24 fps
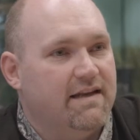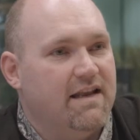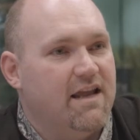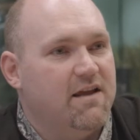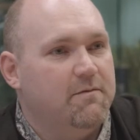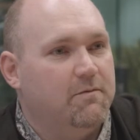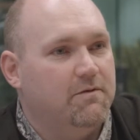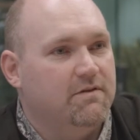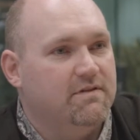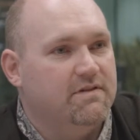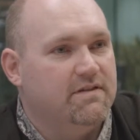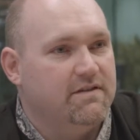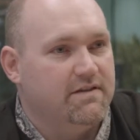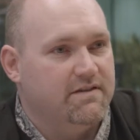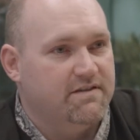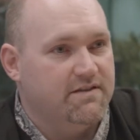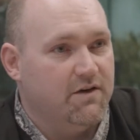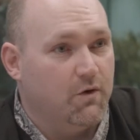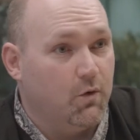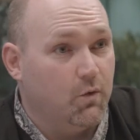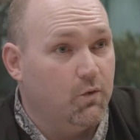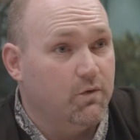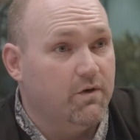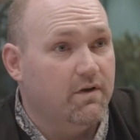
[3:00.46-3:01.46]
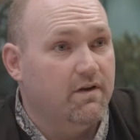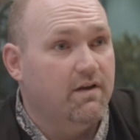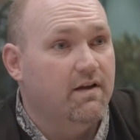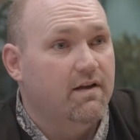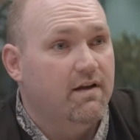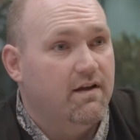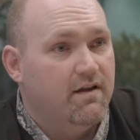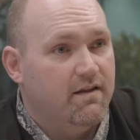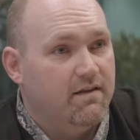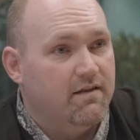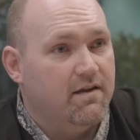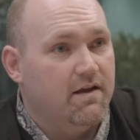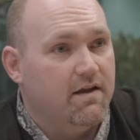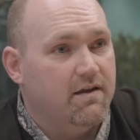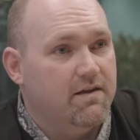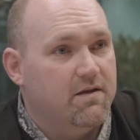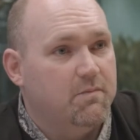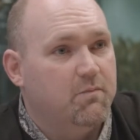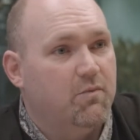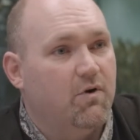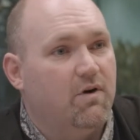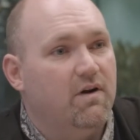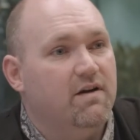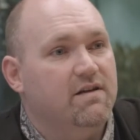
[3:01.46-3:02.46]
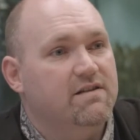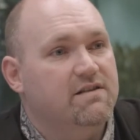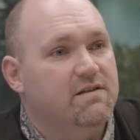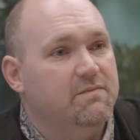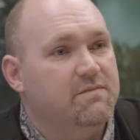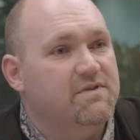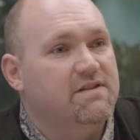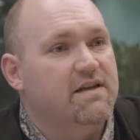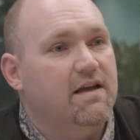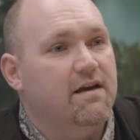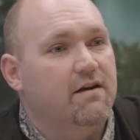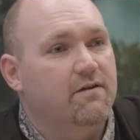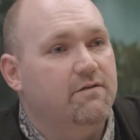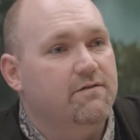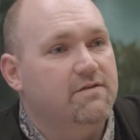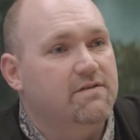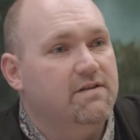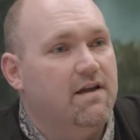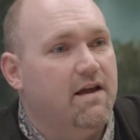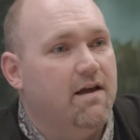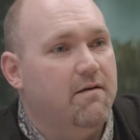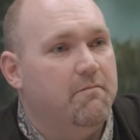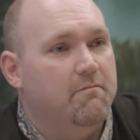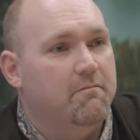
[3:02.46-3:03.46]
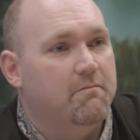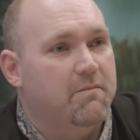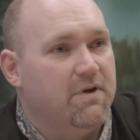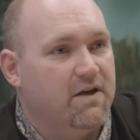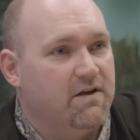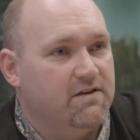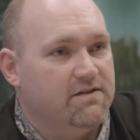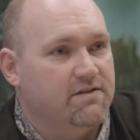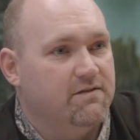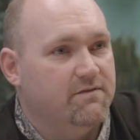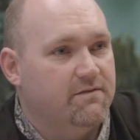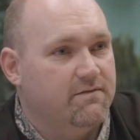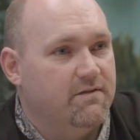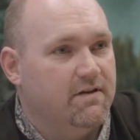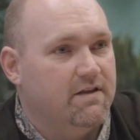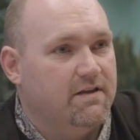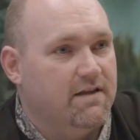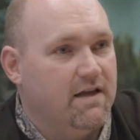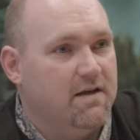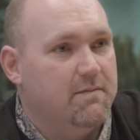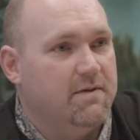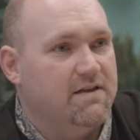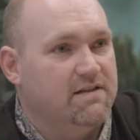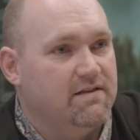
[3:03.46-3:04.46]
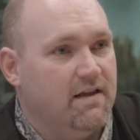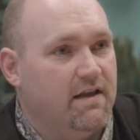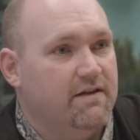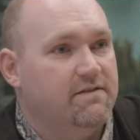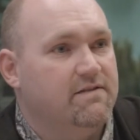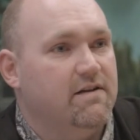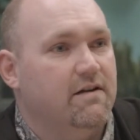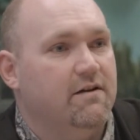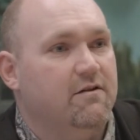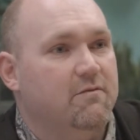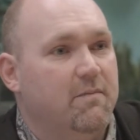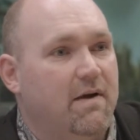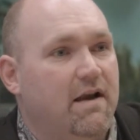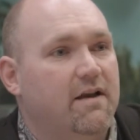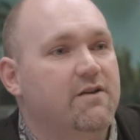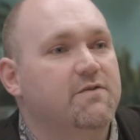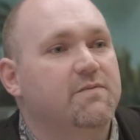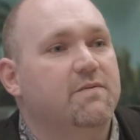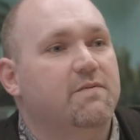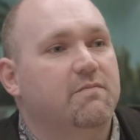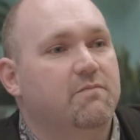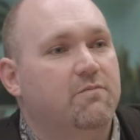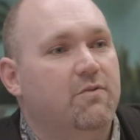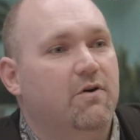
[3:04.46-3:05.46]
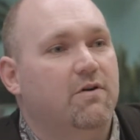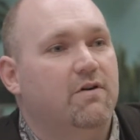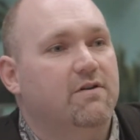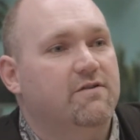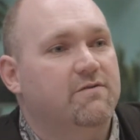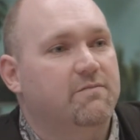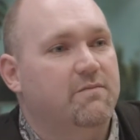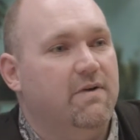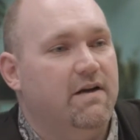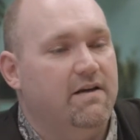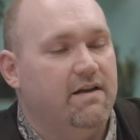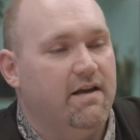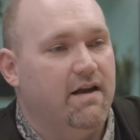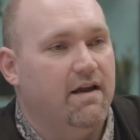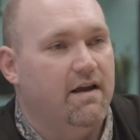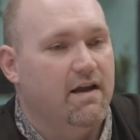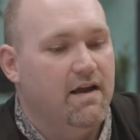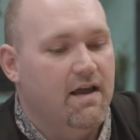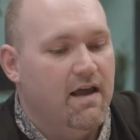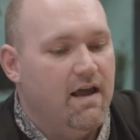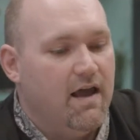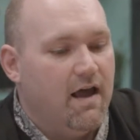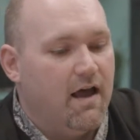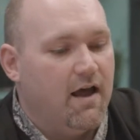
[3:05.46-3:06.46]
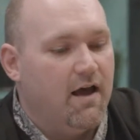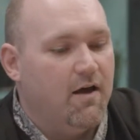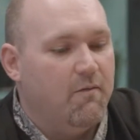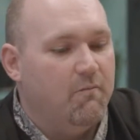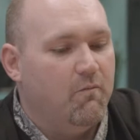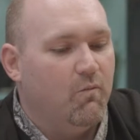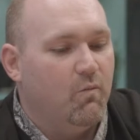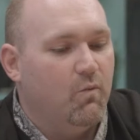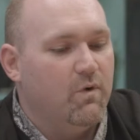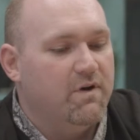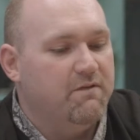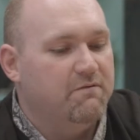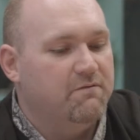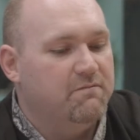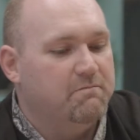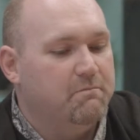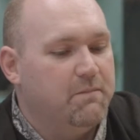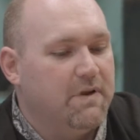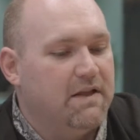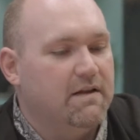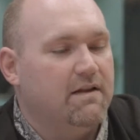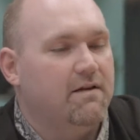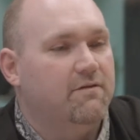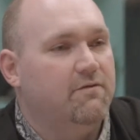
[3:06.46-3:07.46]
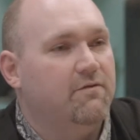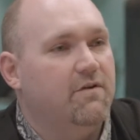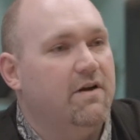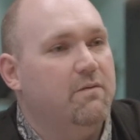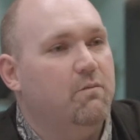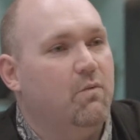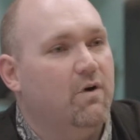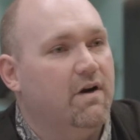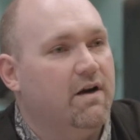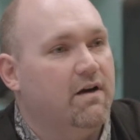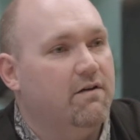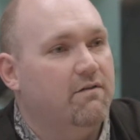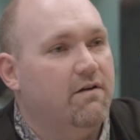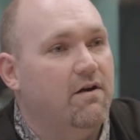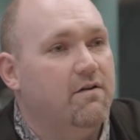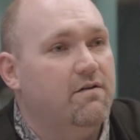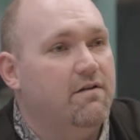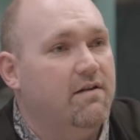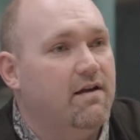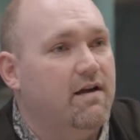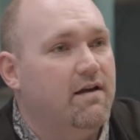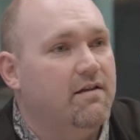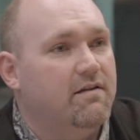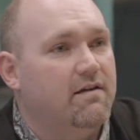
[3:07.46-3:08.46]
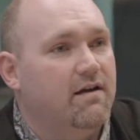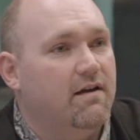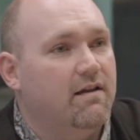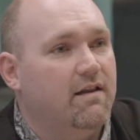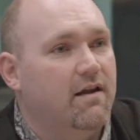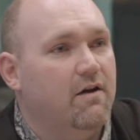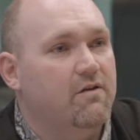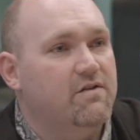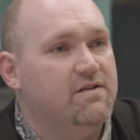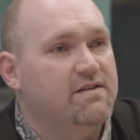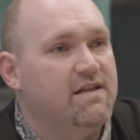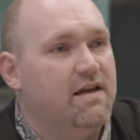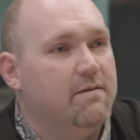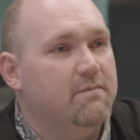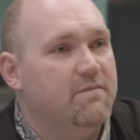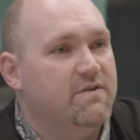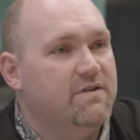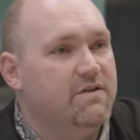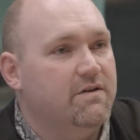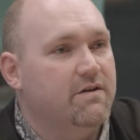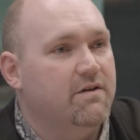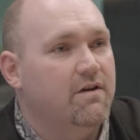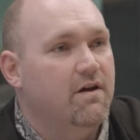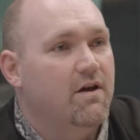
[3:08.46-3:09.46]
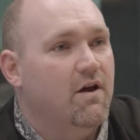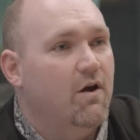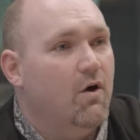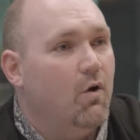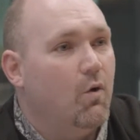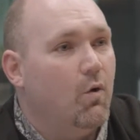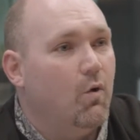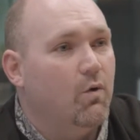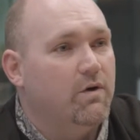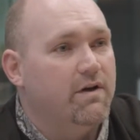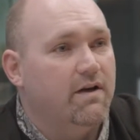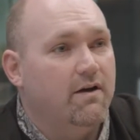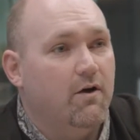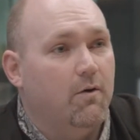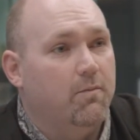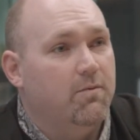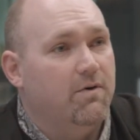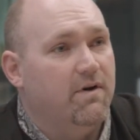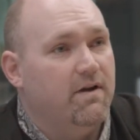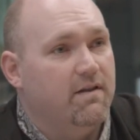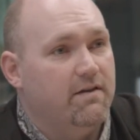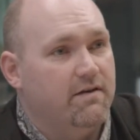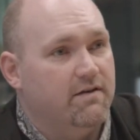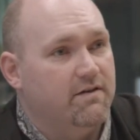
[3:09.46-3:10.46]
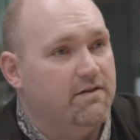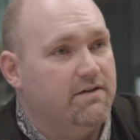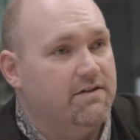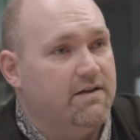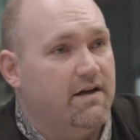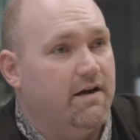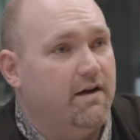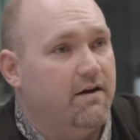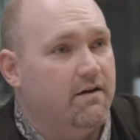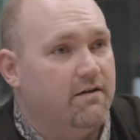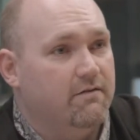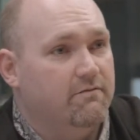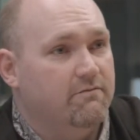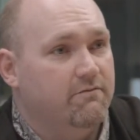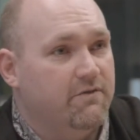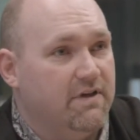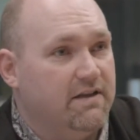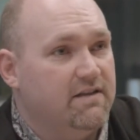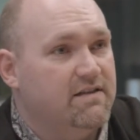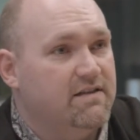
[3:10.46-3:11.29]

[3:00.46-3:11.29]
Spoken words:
enabled to own the products themselves because of the database lifecycle management products from Redgate. We've built a framework around that allows them to own and operate their entire real